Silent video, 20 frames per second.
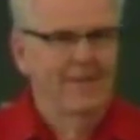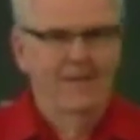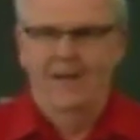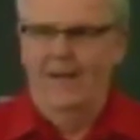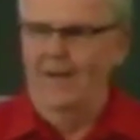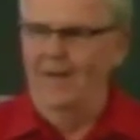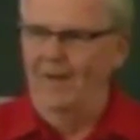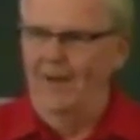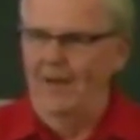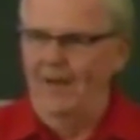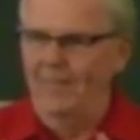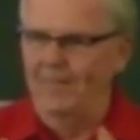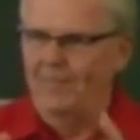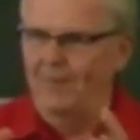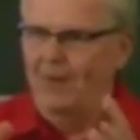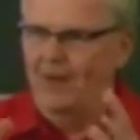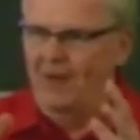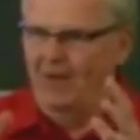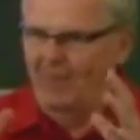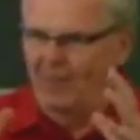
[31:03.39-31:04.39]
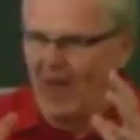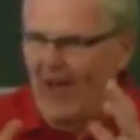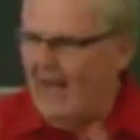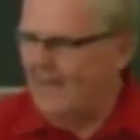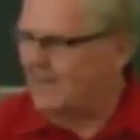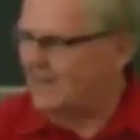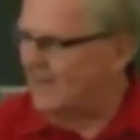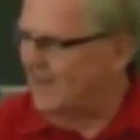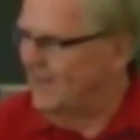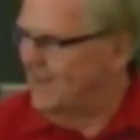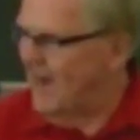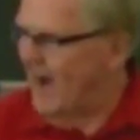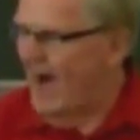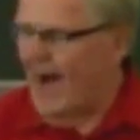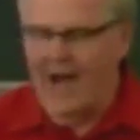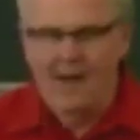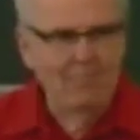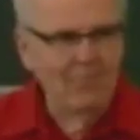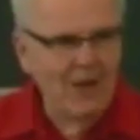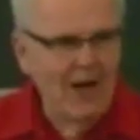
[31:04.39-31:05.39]
if, if that's the
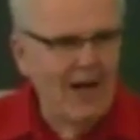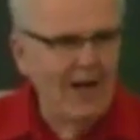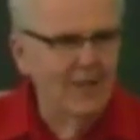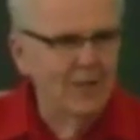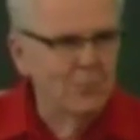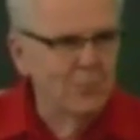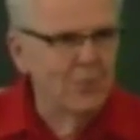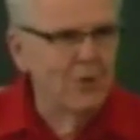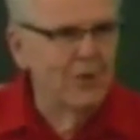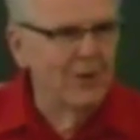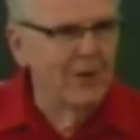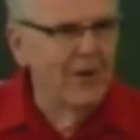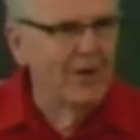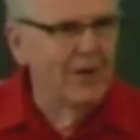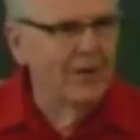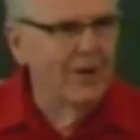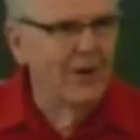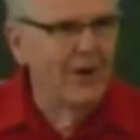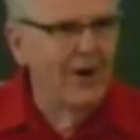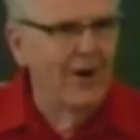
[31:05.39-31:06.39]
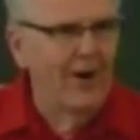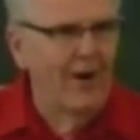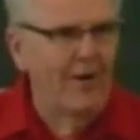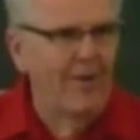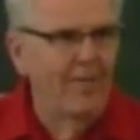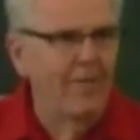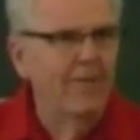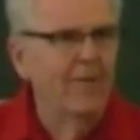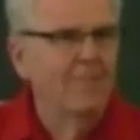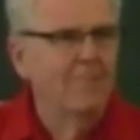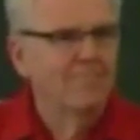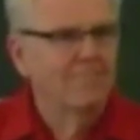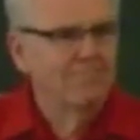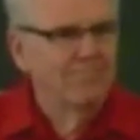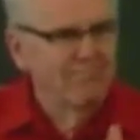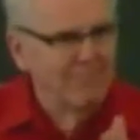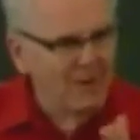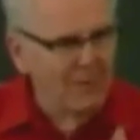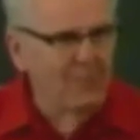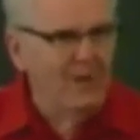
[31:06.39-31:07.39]
time God has put it on your heart,
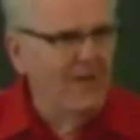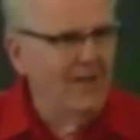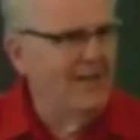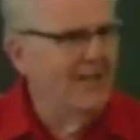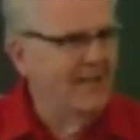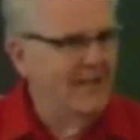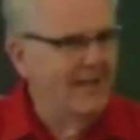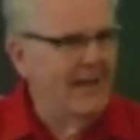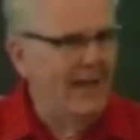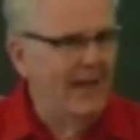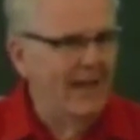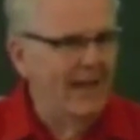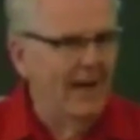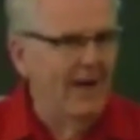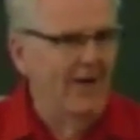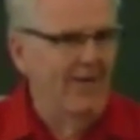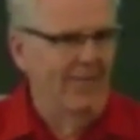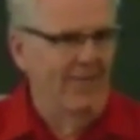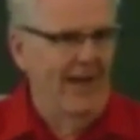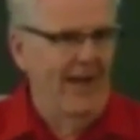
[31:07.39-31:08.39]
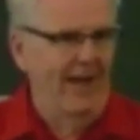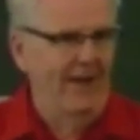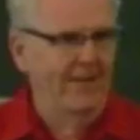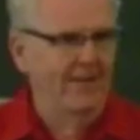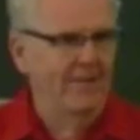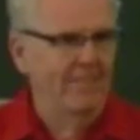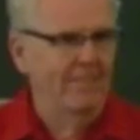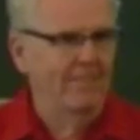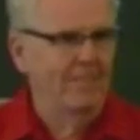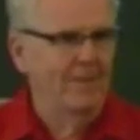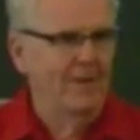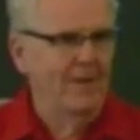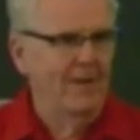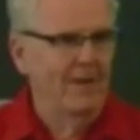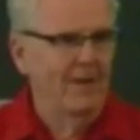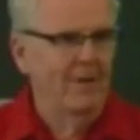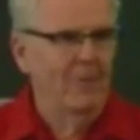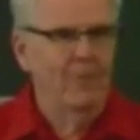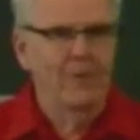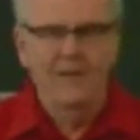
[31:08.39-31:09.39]
then we need to take care of that.
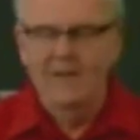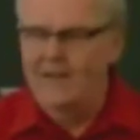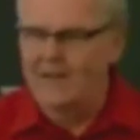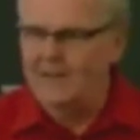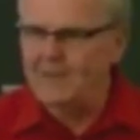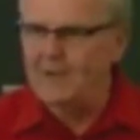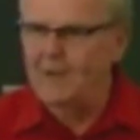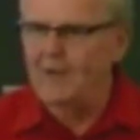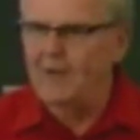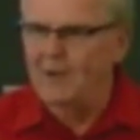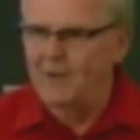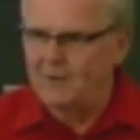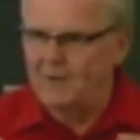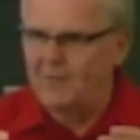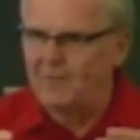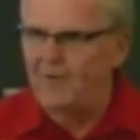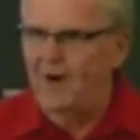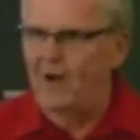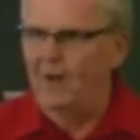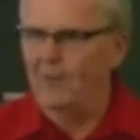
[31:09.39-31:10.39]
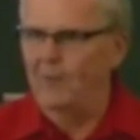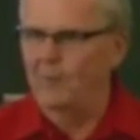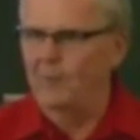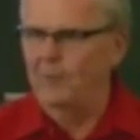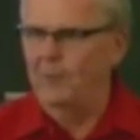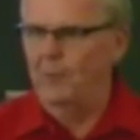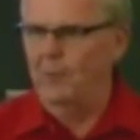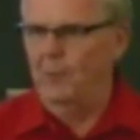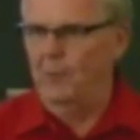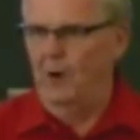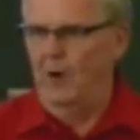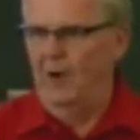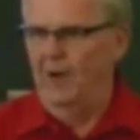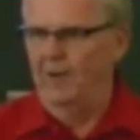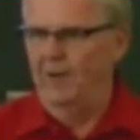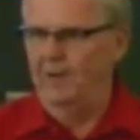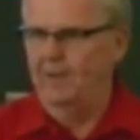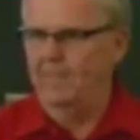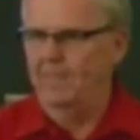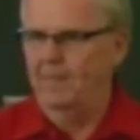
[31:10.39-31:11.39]
We need to, to follow through on
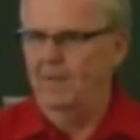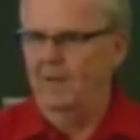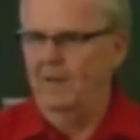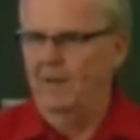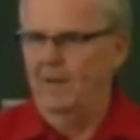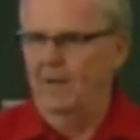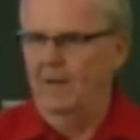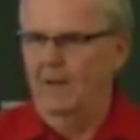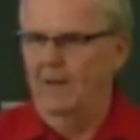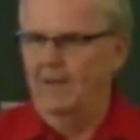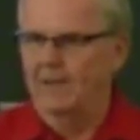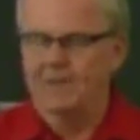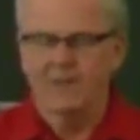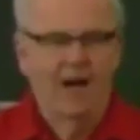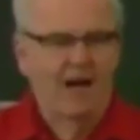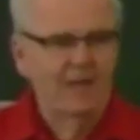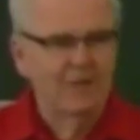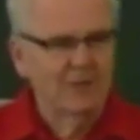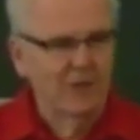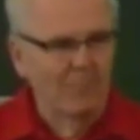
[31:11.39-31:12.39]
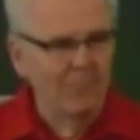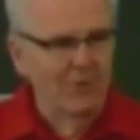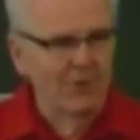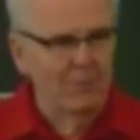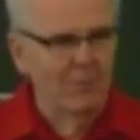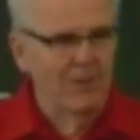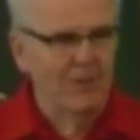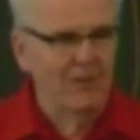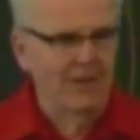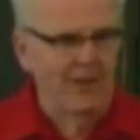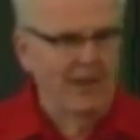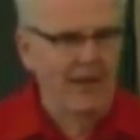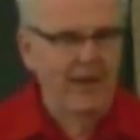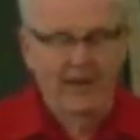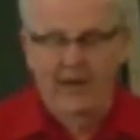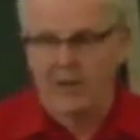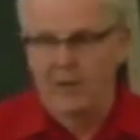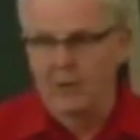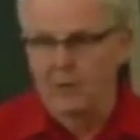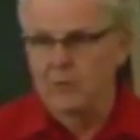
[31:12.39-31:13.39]
it. It's not something to be
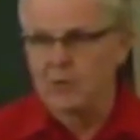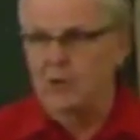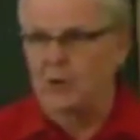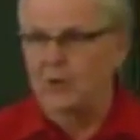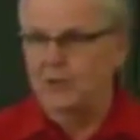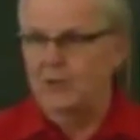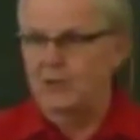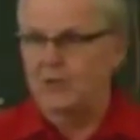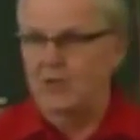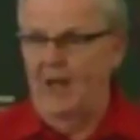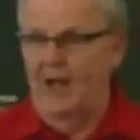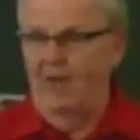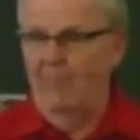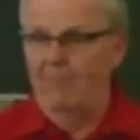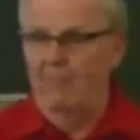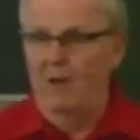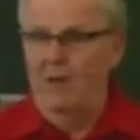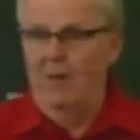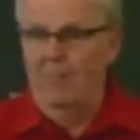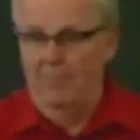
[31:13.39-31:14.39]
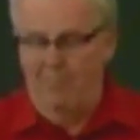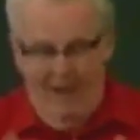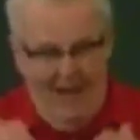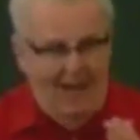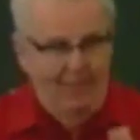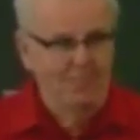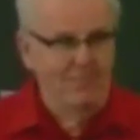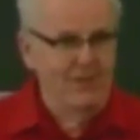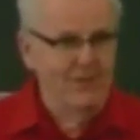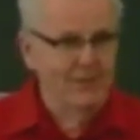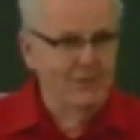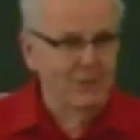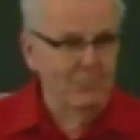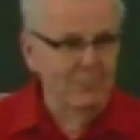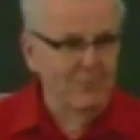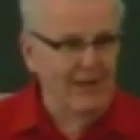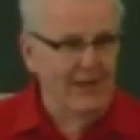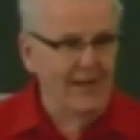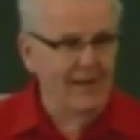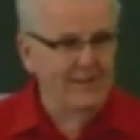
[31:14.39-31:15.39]
delayed. I know churches have
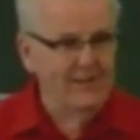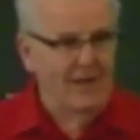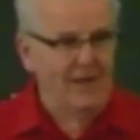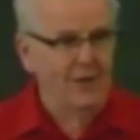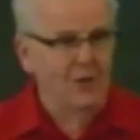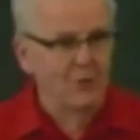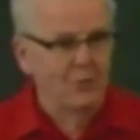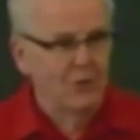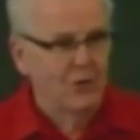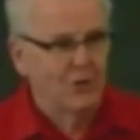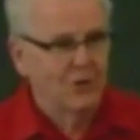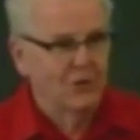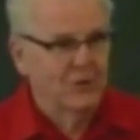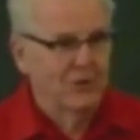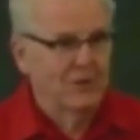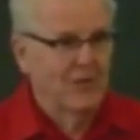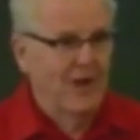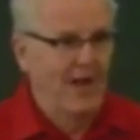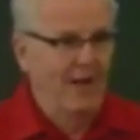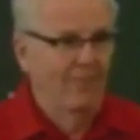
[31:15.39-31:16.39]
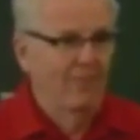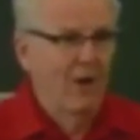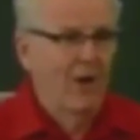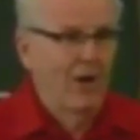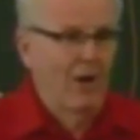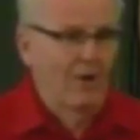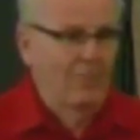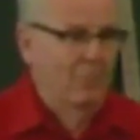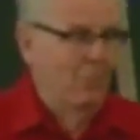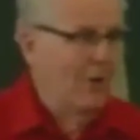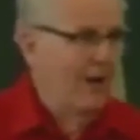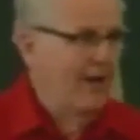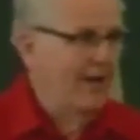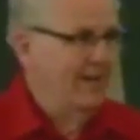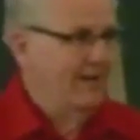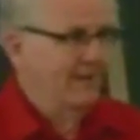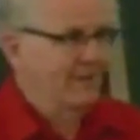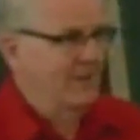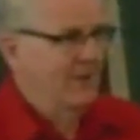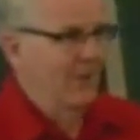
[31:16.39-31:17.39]
baptism days. I know churches have
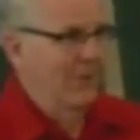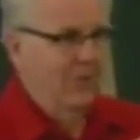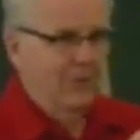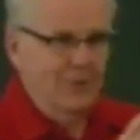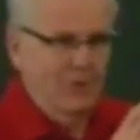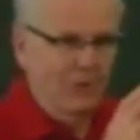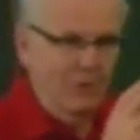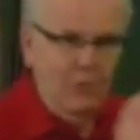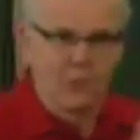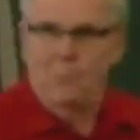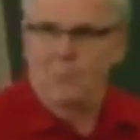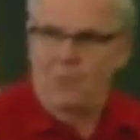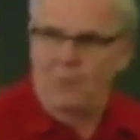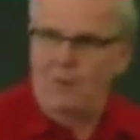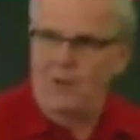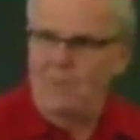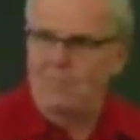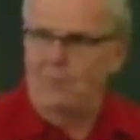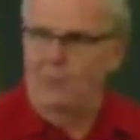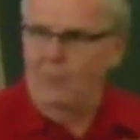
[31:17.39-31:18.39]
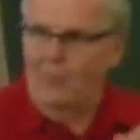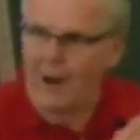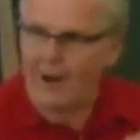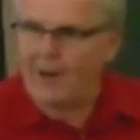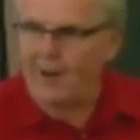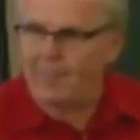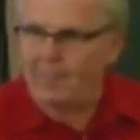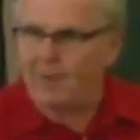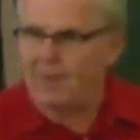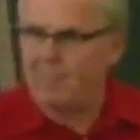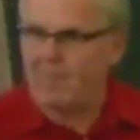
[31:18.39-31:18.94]
wait until there's a group of people ready to be